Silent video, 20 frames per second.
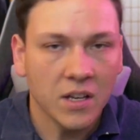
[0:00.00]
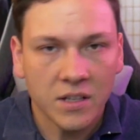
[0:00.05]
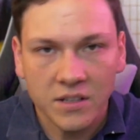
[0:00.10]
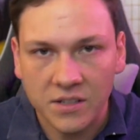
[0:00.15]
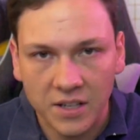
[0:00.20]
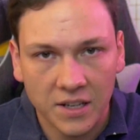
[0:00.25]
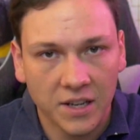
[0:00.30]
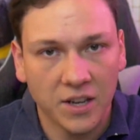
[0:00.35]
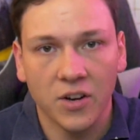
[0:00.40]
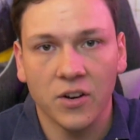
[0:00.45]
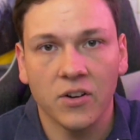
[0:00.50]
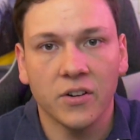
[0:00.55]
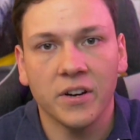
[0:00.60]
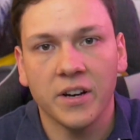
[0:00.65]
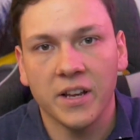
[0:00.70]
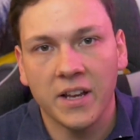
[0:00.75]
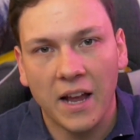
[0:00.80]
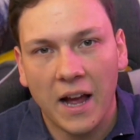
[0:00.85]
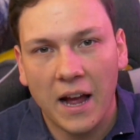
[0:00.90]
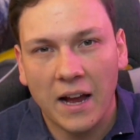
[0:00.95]

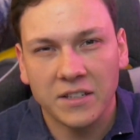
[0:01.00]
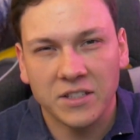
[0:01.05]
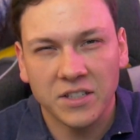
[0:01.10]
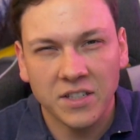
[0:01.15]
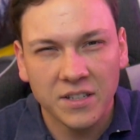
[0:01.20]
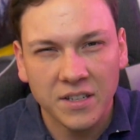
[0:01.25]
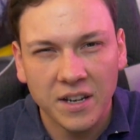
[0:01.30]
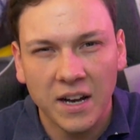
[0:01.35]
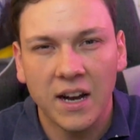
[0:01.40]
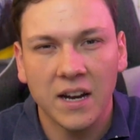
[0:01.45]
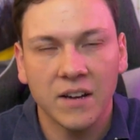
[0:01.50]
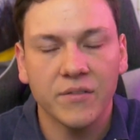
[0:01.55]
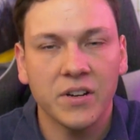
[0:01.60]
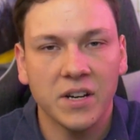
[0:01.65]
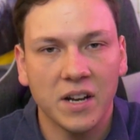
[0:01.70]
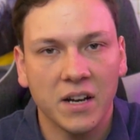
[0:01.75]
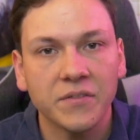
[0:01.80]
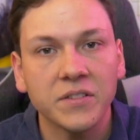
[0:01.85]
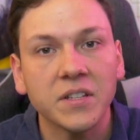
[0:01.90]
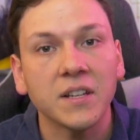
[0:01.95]
security are just kind of
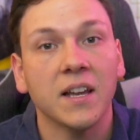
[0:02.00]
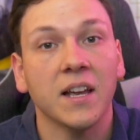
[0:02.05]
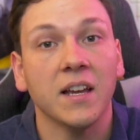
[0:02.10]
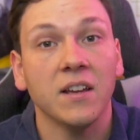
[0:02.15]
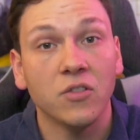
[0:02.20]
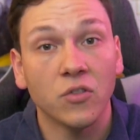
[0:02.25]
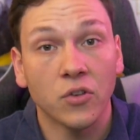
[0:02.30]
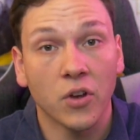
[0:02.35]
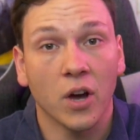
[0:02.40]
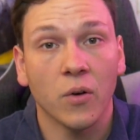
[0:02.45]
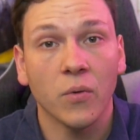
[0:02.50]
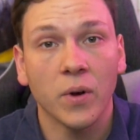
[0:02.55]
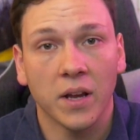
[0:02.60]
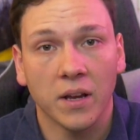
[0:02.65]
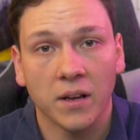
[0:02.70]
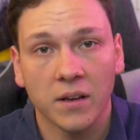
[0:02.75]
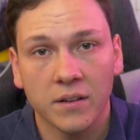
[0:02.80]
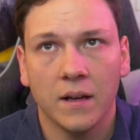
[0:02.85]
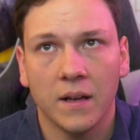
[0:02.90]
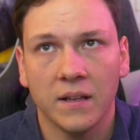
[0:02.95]
enough to get you
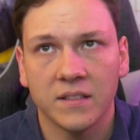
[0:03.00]
going.